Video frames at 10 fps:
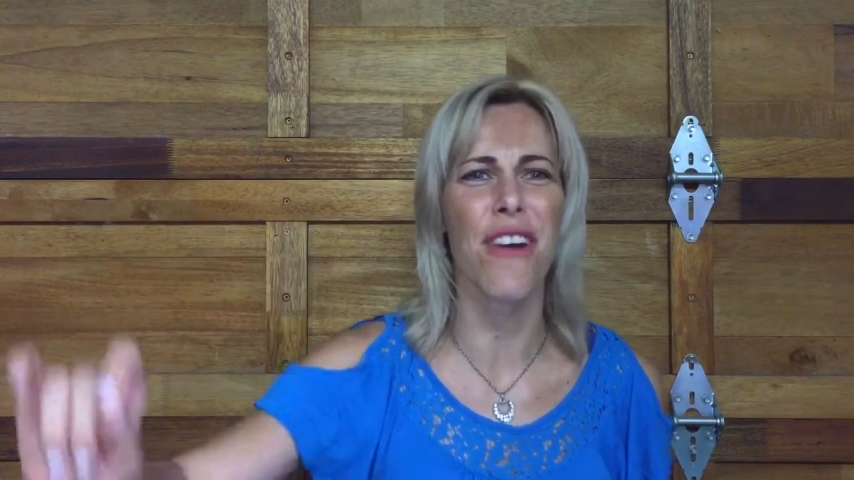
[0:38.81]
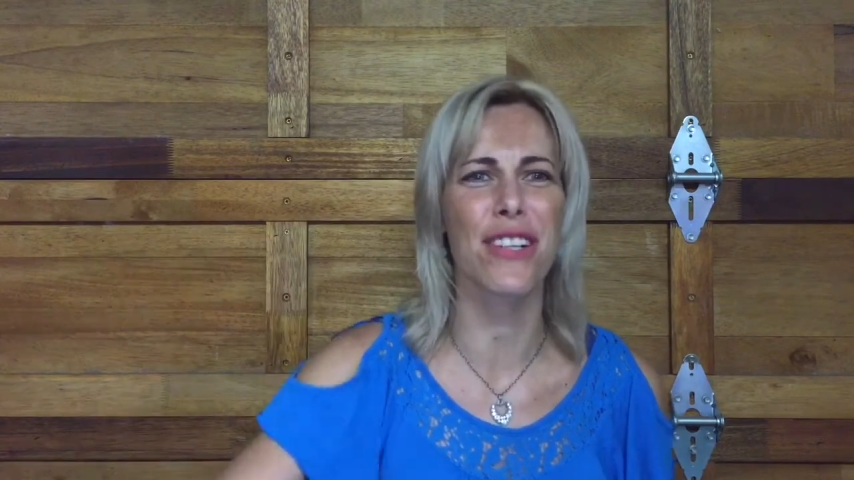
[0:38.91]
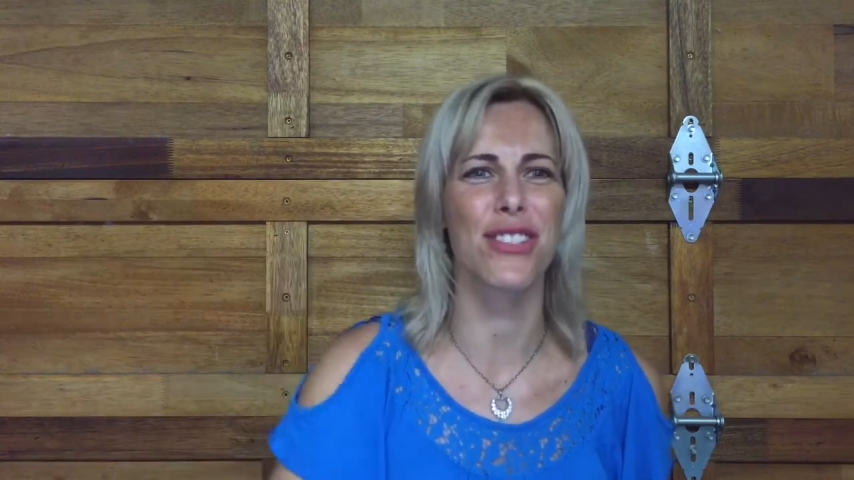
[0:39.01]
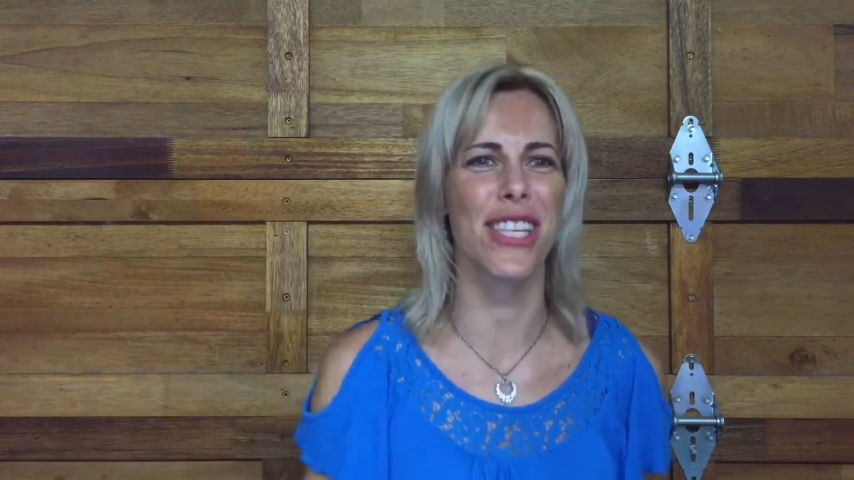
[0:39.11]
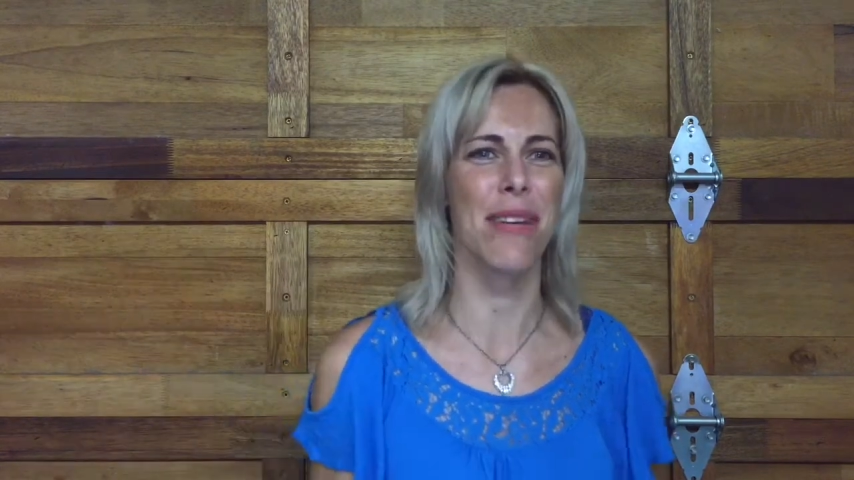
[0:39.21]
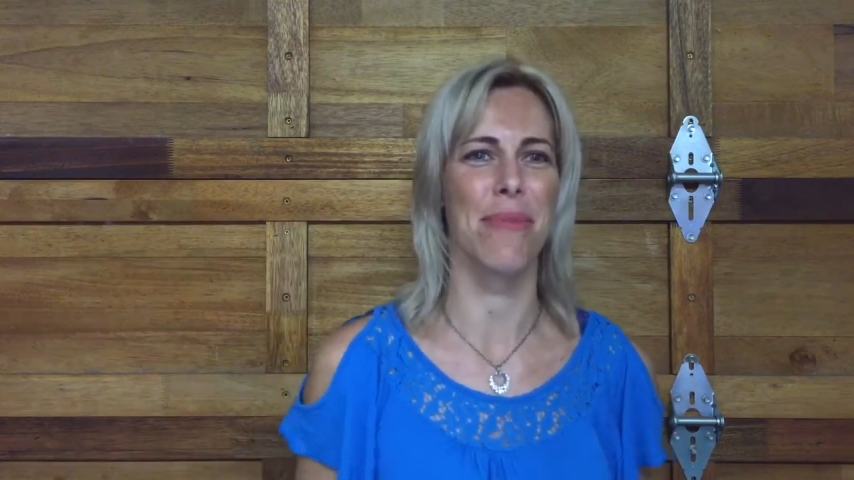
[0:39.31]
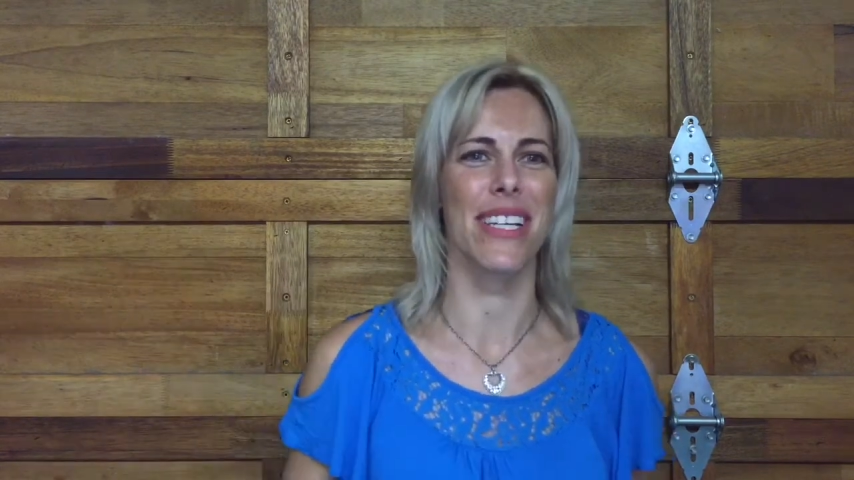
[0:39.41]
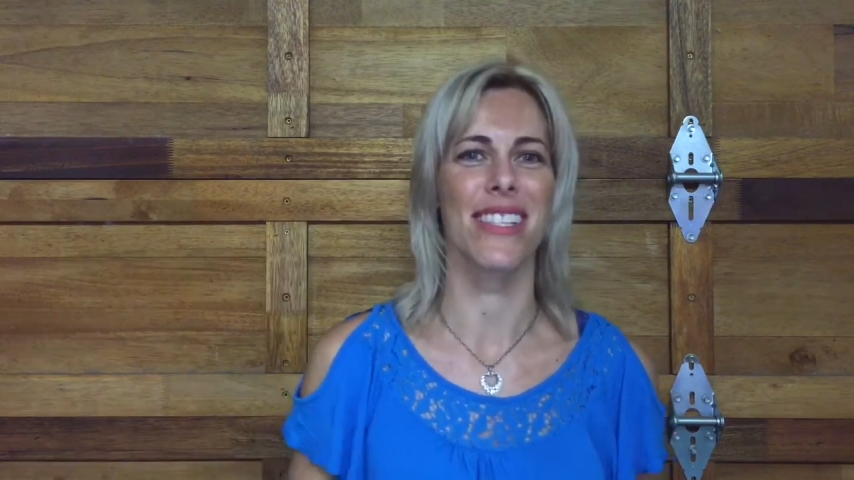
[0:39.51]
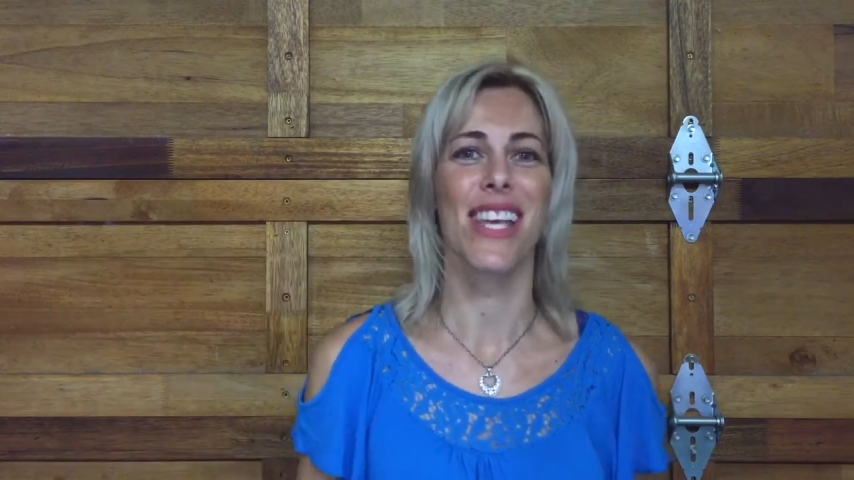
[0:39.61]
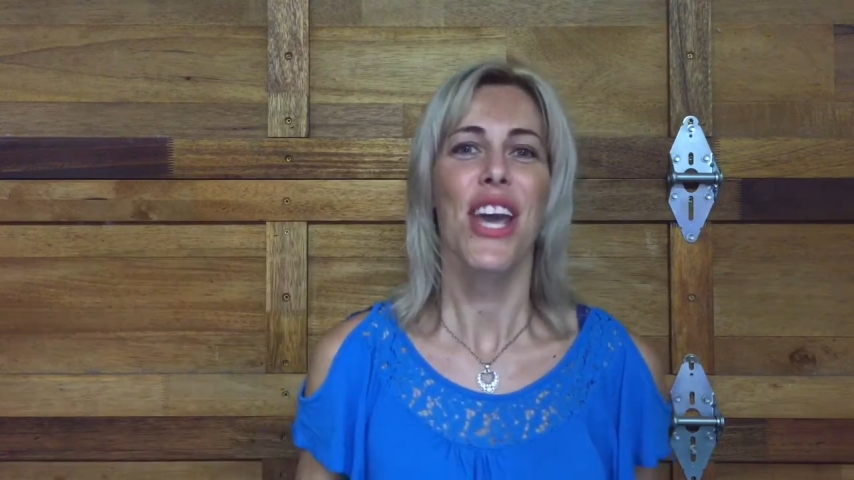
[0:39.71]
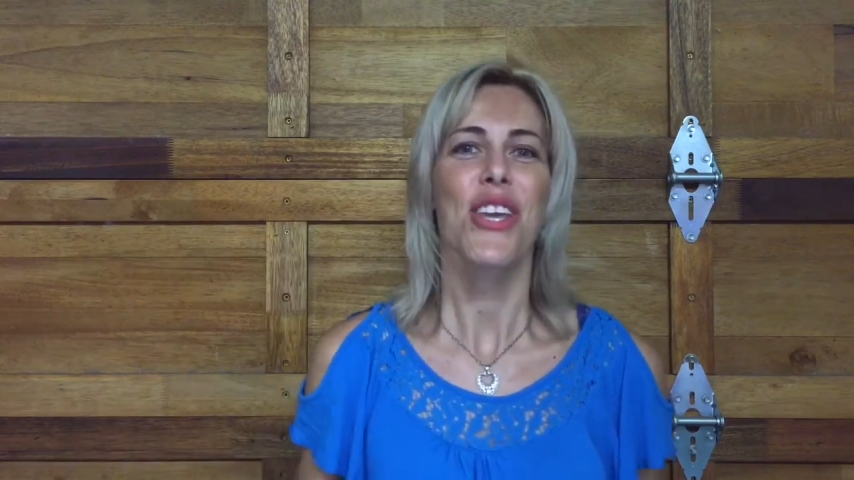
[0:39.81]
out demons.